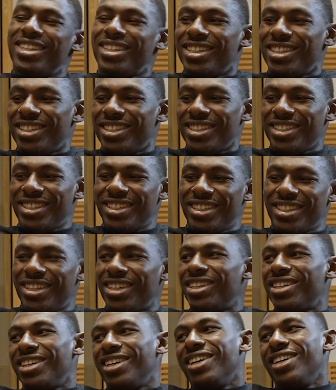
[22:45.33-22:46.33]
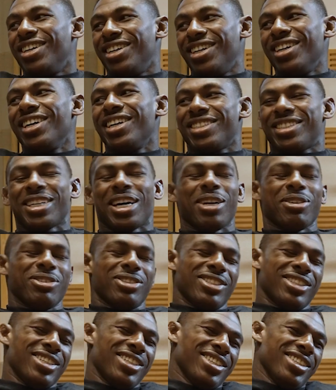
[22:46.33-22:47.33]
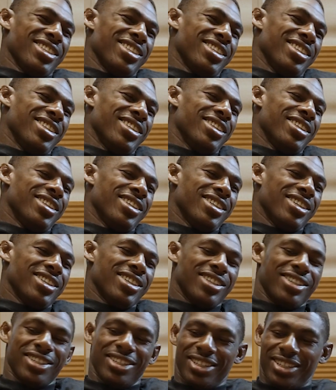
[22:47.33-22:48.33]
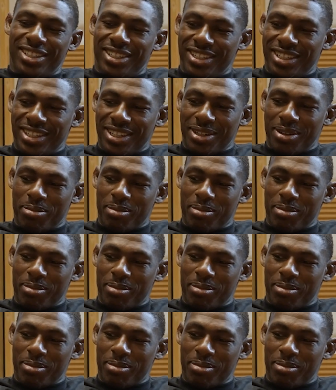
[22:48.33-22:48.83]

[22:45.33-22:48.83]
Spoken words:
to your Charmeleon or whatever. Yeah. Hopefully I got that right.